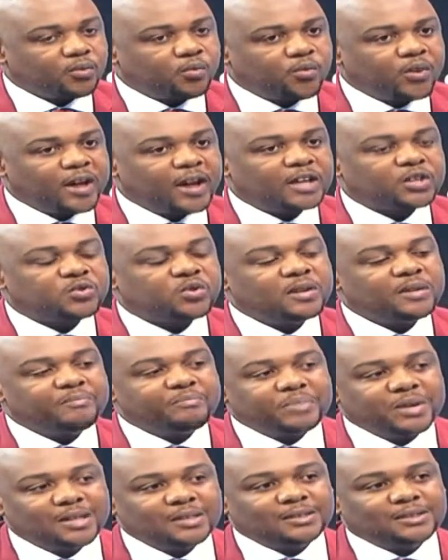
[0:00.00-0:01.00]
we actually
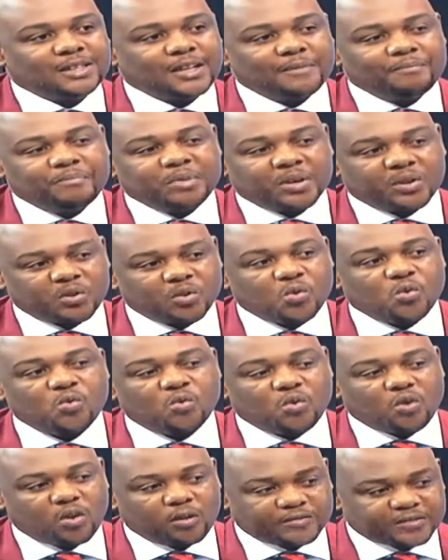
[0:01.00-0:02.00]
build a
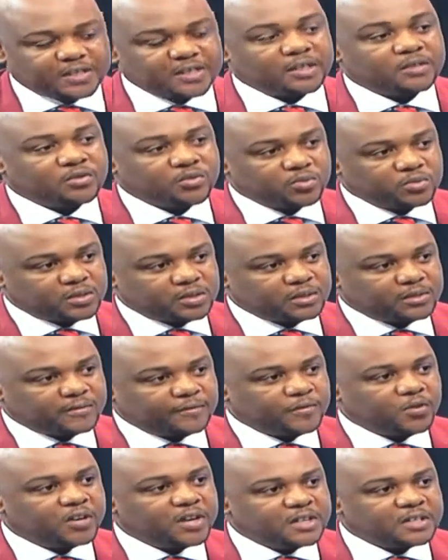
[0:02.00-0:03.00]
bureau of sick notes
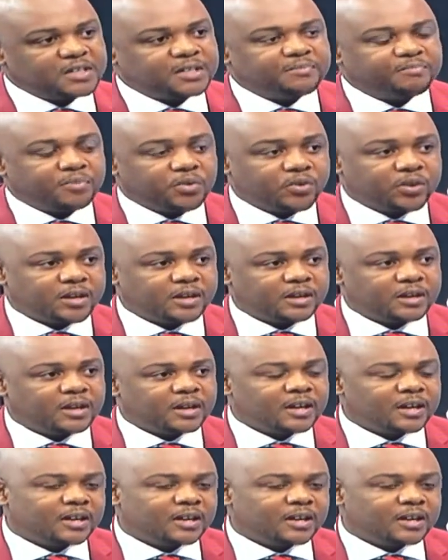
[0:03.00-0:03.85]
for each employee.